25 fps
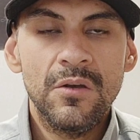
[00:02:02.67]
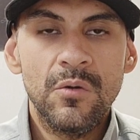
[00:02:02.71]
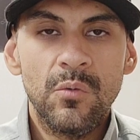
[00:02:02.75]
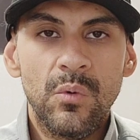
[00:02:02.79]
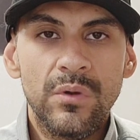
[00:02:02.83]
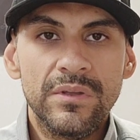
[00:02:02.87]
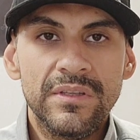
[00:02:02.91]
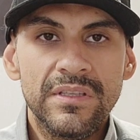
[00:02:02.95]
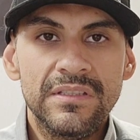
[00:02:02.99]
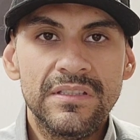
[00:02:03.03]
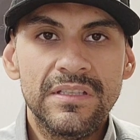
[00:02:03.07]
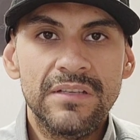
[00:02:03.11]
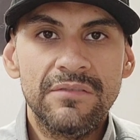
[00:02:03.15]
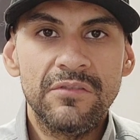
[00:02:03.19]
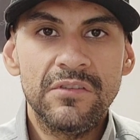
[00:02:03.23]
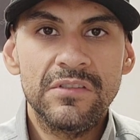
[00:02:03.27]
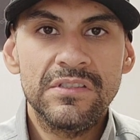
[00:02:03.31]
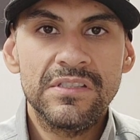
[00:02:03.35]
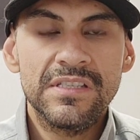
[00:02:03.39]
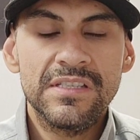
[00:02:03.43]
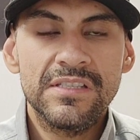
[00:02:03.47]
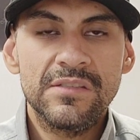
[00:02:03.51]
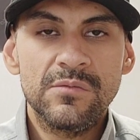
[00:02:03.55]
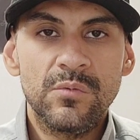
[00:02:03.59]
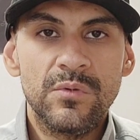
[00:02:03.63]
what the
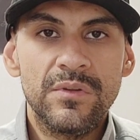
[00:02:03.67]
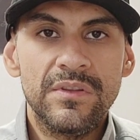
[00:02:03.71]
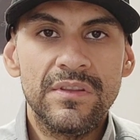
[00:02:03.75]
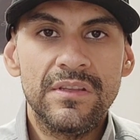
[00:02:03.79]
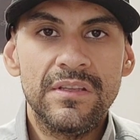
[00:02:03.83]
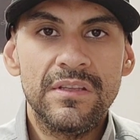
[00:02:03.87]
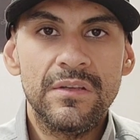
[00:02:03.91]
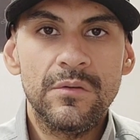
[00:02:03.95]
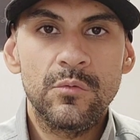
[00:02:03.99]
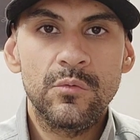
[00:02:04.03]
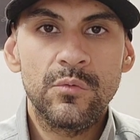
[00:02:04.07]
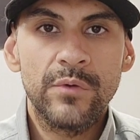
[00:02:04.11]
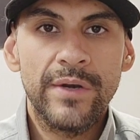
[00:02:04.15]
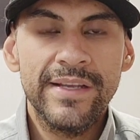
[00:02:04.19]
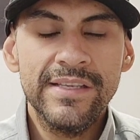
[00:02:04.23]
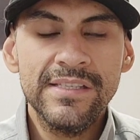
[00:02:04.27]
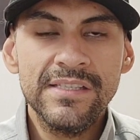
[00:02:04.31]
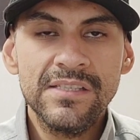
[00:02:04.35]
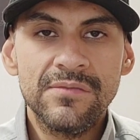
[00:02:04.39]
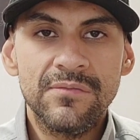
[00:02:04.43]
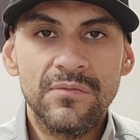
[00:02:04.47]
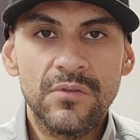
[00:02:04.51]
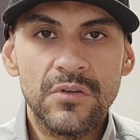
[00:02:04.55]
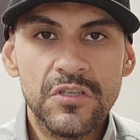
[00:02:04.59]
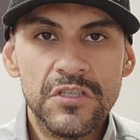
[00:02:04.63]
difference is with the
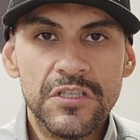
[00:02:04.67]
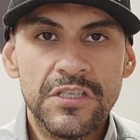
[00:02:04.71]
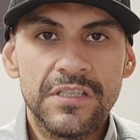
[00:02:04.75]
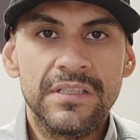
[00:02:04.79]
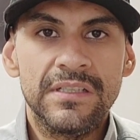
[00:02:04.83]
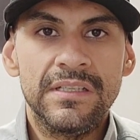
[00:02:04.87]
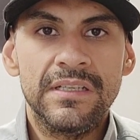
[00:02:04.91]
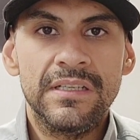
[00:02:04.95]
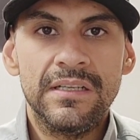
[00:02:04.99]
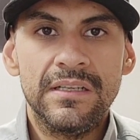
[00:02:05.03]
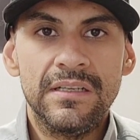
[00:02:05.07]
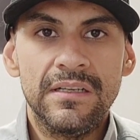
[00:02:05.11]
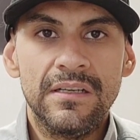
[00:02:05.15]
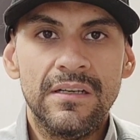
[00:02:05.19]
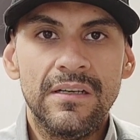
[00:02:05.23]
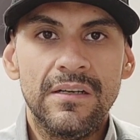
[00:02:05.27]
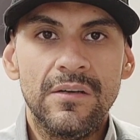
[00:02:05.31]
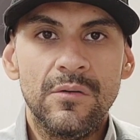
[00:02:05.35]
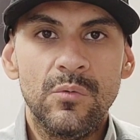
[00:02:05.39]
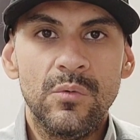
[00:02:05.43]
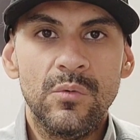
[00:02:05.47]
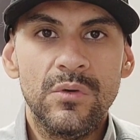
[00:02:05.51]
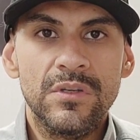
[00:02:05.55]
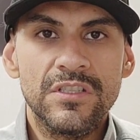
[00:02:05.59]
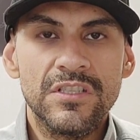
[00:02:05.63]
race version,
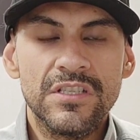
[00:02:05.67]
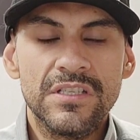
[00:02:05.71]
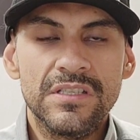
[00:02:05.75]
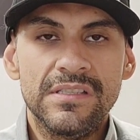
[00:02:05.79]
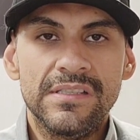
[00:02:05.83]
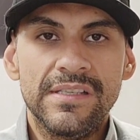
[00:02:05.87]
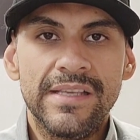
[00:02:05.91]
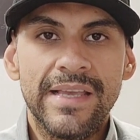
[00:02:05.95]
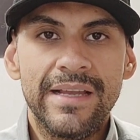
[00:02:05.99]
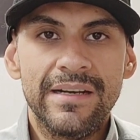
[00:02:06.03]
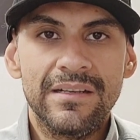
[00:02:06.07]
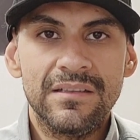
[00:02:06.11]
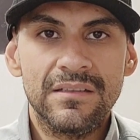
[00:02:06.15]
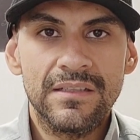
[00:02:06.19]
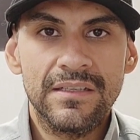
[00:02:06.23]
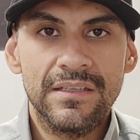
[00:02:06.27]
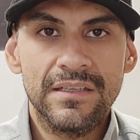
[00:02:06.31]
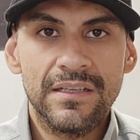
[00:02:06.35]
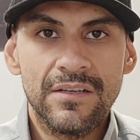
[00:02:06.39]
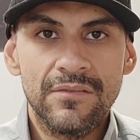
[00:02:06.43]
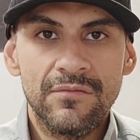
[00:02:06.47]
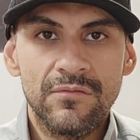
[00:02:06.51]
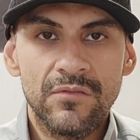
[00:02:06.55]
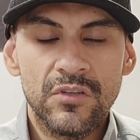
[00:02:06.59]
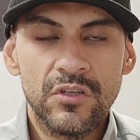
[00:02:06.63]
which is
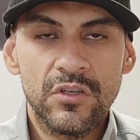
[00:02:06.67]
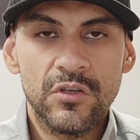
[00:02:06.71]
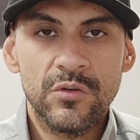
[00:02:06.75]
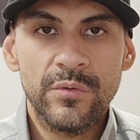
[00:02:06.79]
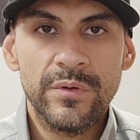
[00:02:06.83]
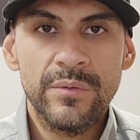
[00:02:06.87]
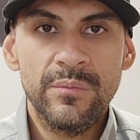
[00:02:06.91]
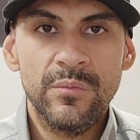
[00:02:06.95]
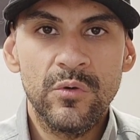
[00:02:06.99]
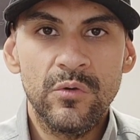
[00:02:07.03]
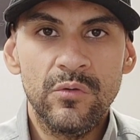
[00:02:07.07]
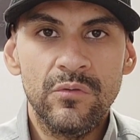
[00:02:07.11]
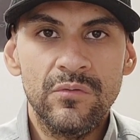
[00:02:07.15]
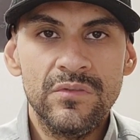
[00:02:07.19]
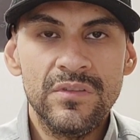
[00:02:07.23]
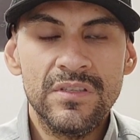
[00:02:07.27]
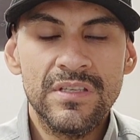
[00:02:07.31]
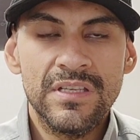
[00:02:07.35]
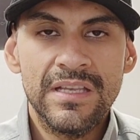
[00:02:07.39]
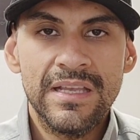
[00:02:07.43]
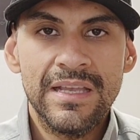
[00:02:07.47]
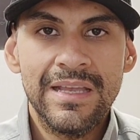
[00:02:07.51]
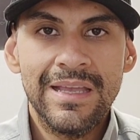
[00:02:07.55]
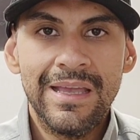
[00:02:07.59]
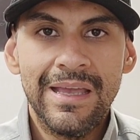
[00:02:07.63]
catalytic converter removed
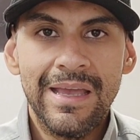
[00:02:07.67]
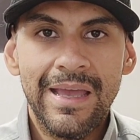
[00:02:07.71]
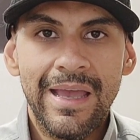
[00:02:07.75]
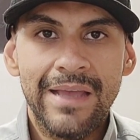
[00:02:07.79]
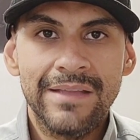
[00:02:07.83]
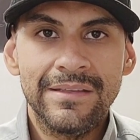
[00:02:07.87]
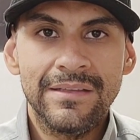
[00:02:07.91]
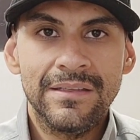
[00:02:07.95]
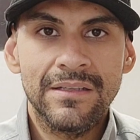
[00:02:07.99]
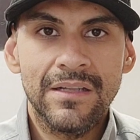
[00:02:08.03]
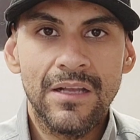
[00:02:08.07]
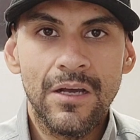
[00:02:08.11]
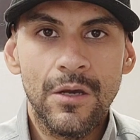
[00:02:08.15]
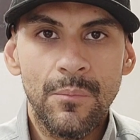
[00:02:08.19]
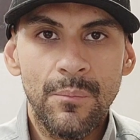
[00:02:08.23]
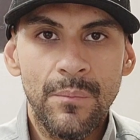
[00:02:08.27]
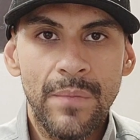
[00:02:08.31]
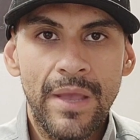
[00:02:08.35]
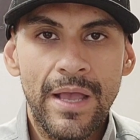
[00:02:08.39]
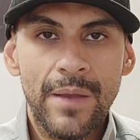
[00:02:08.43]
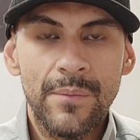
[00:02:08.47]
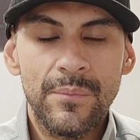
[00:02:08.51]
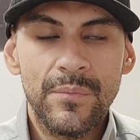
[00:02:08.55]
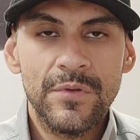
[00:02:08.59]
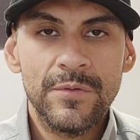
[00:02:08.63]
and an
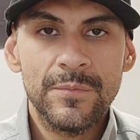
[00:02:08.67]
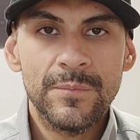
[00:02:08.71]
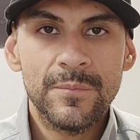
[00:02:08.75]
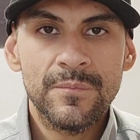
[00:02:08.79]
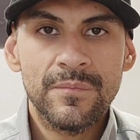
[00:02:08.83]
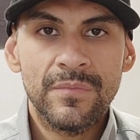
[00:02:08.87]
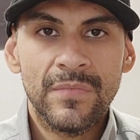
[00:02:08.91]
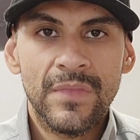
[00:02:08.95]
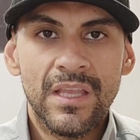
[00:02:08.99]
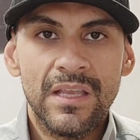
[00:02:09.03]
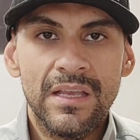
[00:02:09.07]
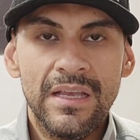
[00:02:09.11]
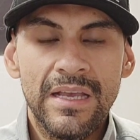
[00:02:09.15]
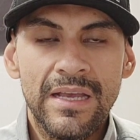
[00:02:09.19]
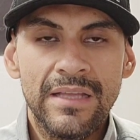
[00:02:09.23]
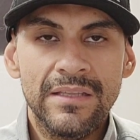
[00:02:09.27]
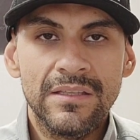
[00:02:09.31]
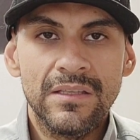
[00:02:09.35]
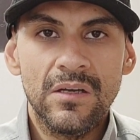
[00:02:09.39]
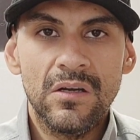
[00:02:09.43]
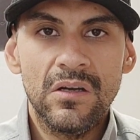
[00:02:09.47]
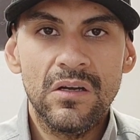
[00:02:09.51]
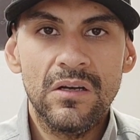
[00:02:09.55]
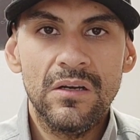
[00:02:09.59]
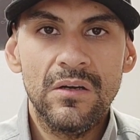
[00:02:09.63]
upmap.
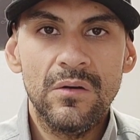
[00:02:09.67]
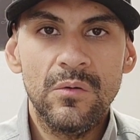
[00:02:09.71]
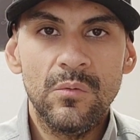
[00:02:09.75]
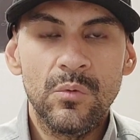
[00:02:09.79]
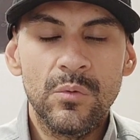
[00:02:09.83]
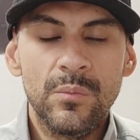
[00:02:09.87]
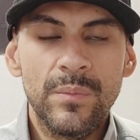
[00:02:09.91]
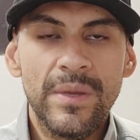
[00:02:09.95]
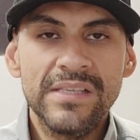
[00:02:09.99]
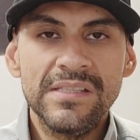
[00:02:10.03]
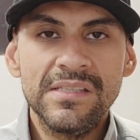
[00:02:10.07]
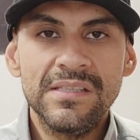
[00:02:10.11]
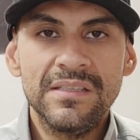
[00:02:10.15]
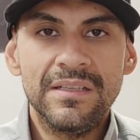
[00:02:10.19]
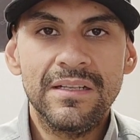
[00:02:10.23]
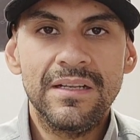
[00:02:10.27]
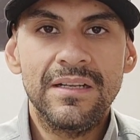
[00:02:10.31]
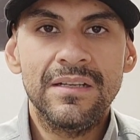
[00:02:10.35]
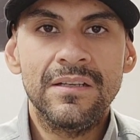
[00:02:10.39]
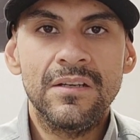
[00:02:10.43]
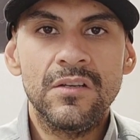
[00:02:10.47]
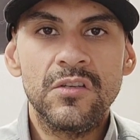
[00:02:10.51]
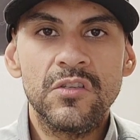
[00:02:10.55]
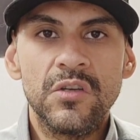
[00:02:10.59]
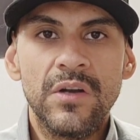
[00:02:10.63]
And we're basically
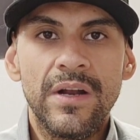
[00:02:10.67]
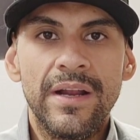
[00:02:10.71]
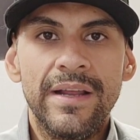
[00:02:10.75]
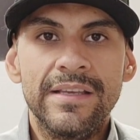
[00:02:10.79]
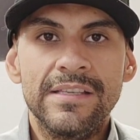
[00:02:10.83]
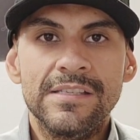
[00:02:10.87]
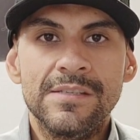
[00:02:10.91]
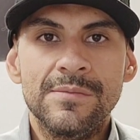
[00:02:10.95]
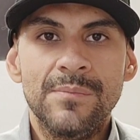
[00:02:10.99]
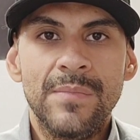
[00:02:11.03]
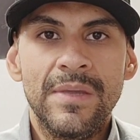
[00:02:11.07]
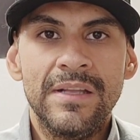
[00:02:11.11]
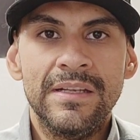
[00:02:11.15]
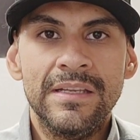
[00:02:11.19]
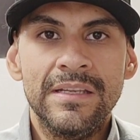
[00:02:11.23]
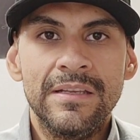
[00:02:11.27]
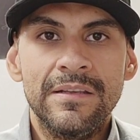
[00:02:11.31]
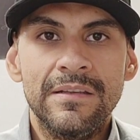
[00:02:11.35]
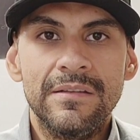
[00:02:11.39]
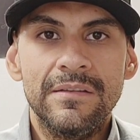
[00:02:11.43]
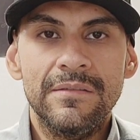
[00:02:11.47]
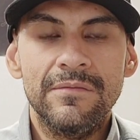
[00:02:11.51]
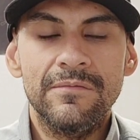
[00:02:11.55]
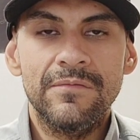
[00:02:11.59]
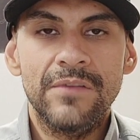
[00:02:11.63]
going to try as
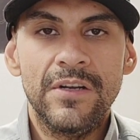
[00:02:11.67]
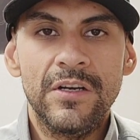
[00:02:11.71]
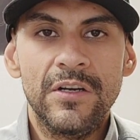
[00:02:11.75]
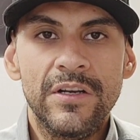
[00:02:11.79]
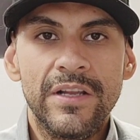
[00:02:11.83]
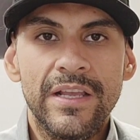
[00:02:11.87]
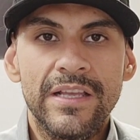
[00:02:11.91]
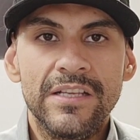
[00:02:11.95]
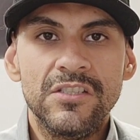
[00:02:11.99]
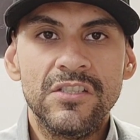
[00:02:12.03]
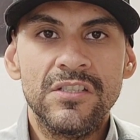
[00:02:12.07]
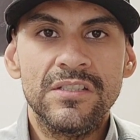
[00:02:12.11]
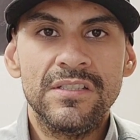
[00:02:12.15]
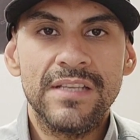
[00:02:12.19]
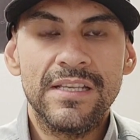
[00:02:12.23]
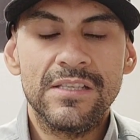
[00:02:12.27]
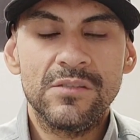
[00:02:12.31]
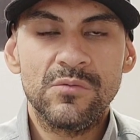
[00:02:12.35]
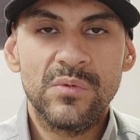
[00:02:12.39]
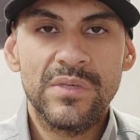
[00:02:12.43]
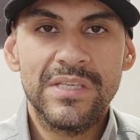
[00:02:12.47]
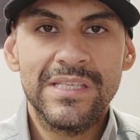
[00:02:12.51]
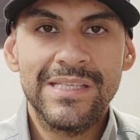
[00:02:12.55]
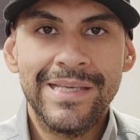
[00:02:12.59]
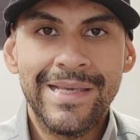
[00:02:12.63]
many variations
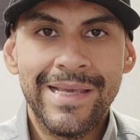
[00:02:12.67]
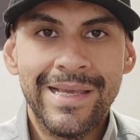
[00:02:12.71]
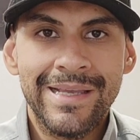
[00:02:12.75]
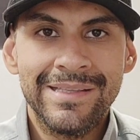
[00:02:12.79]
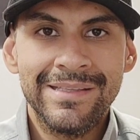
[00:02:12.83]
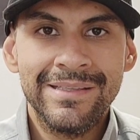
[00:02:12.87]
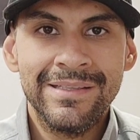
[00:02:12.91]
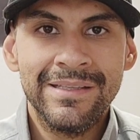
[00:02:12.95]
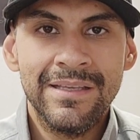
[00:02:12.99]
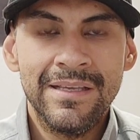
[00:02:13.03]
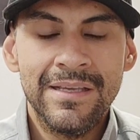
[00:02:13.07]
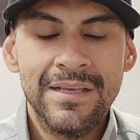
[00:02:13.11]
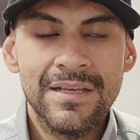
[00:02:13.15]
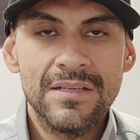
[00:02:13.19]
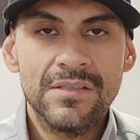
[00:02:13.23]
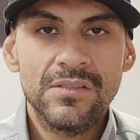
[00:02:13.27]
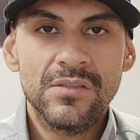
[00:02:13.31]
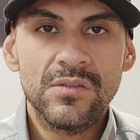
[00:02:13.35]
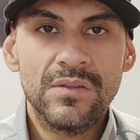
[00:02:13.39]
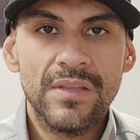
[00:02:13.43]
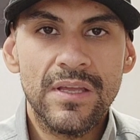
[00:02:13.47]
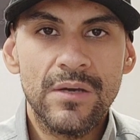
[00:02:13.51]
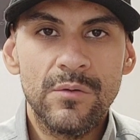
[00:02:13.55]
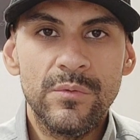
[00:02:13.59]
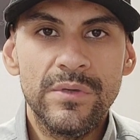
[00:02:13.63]
as we can
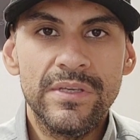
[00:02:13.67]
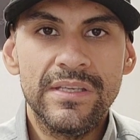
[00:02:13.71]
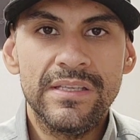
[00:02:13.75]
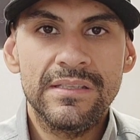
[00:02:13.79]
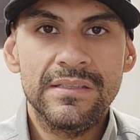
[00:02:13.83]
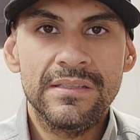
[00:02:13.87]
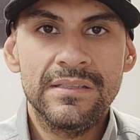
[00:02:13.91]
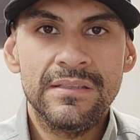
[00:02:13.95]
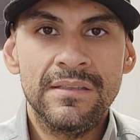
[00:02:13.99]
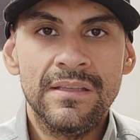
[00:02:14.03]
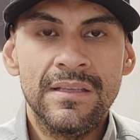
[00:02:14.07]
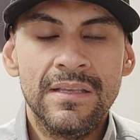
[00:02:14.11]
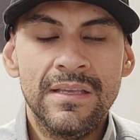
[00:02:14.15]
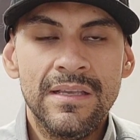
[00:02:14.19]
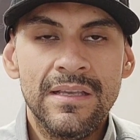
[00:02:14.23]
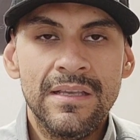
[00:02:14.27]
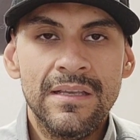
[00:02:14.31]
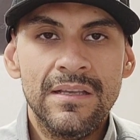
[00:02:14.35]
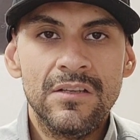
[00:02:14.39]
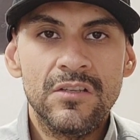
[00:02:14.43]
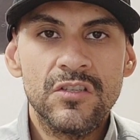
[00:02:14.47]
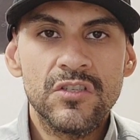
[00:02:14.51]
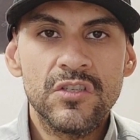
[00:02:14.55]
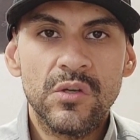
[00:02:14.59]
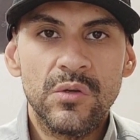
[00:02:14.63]
so that we can
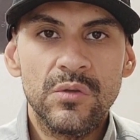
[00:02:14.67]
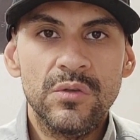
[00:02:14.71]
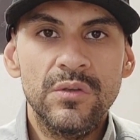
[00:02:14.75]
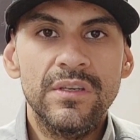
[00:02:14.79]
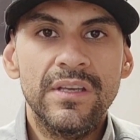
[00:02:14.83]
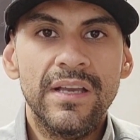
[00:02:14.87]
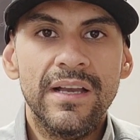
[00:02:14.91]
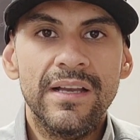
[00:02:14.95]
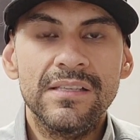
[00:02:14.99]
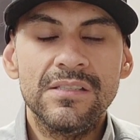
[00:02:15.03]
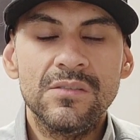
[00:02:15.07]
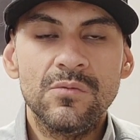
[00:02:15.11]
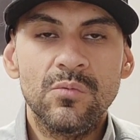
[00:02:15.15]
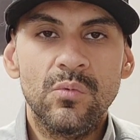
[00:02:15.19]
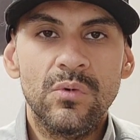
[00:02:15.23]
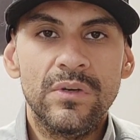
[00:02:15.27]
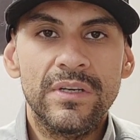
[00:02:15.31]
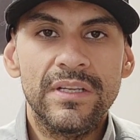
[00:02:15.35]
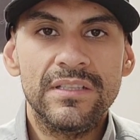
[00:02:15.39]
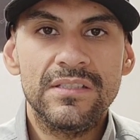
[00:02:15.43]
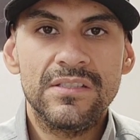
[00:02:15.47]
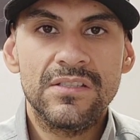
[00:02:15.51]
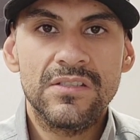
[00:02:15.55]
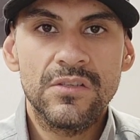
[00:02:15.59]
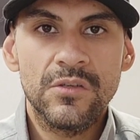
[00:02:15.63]
show you guys what
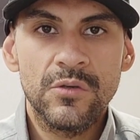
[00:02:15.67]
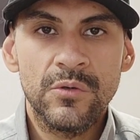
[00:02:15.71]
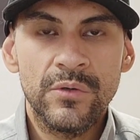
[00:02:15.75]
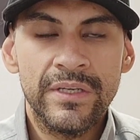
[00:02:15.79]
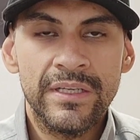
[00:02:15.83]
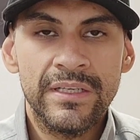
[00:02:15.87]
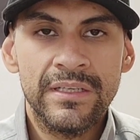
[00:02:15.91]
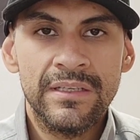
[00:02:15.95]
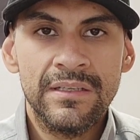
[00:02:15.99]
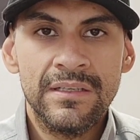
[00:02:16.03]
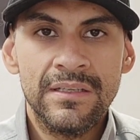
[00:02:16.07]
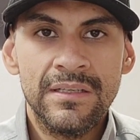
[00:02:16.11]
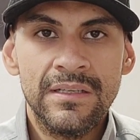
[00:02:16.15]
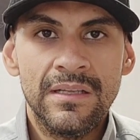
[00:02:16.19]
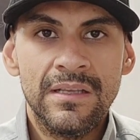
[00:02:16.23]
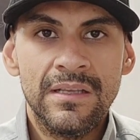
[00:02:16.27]
it's doing,